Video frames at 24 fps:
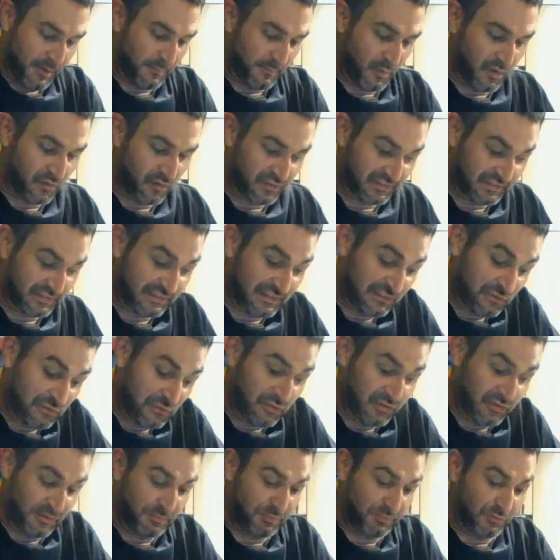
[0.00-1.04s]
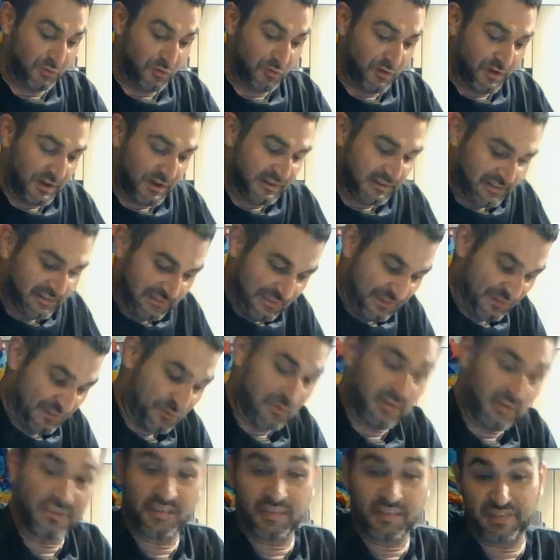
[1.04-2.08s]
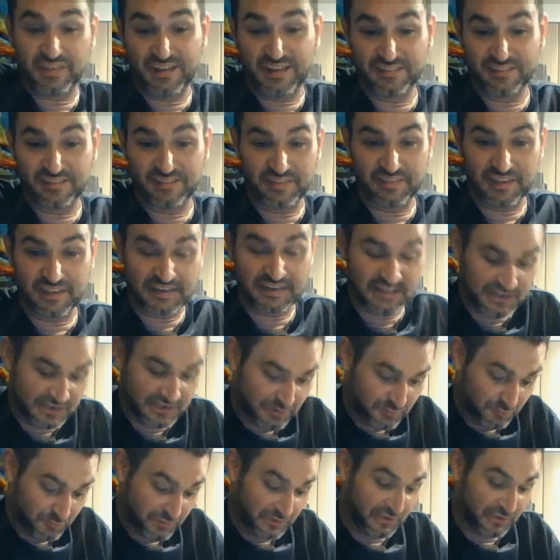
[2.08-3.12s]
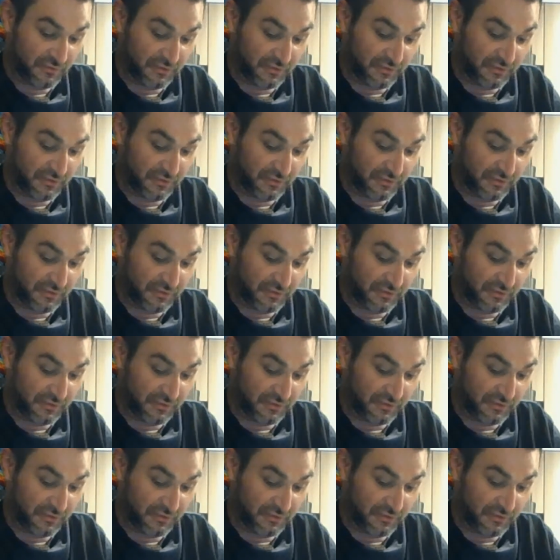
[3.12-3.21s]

overseas who are deployed, because that's one of the things that they need really,